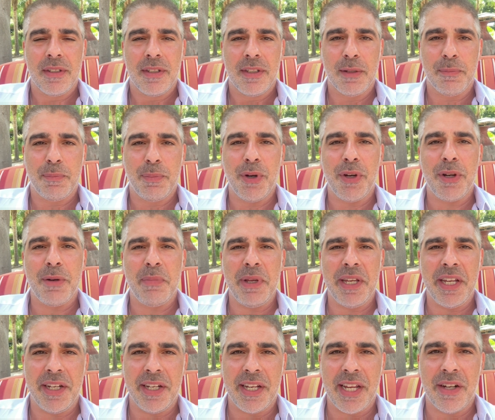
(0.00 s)
The put
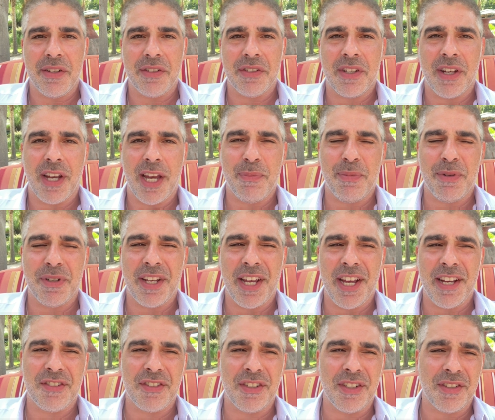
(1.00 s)
being downside
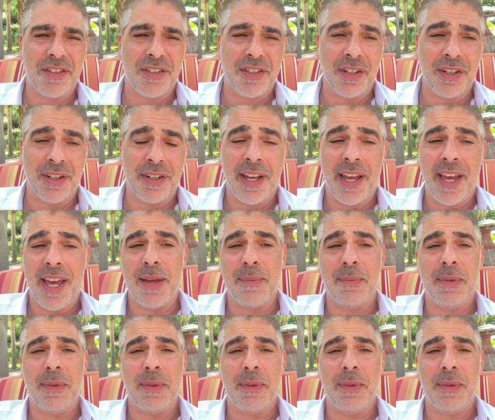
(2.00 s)
protection, so hey,